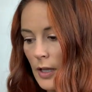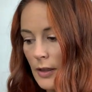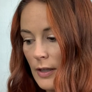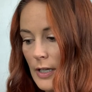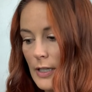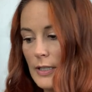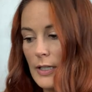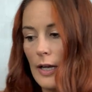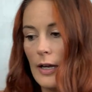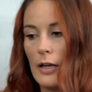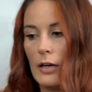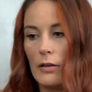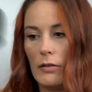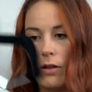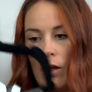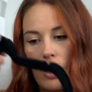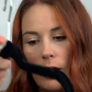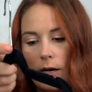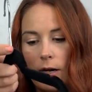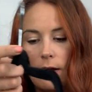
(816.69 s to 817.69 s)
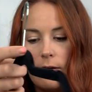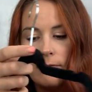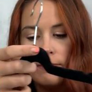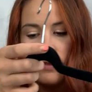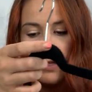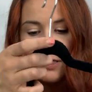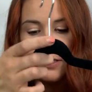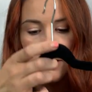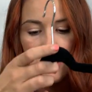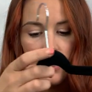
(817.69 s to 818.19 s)
These I got a lot of.
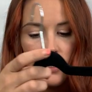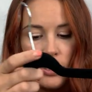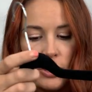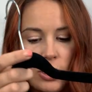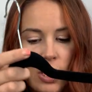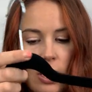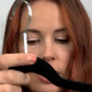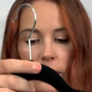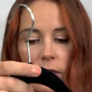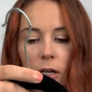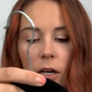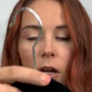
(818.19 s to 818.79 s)
This is John